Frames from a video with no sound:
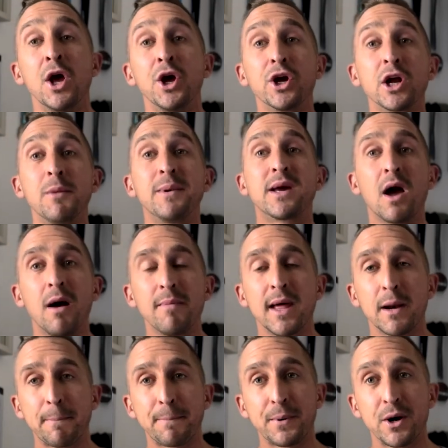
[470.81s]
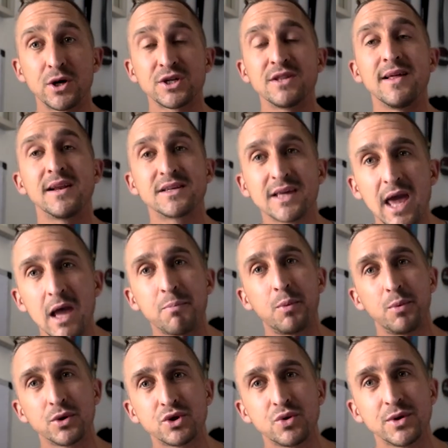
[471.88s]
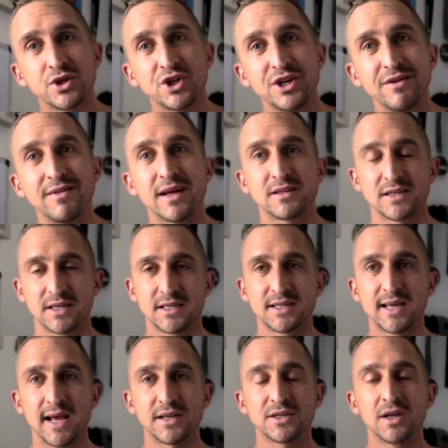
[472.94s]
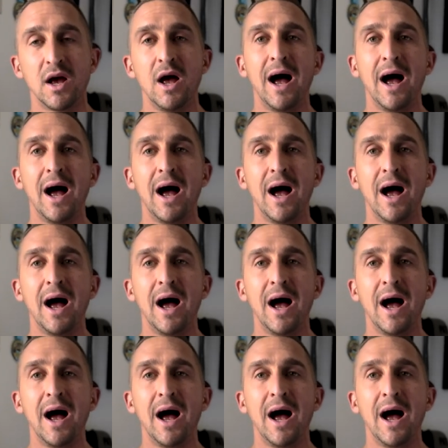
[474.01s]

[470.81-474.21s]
You're going to become that a person that is capable to achieve that success.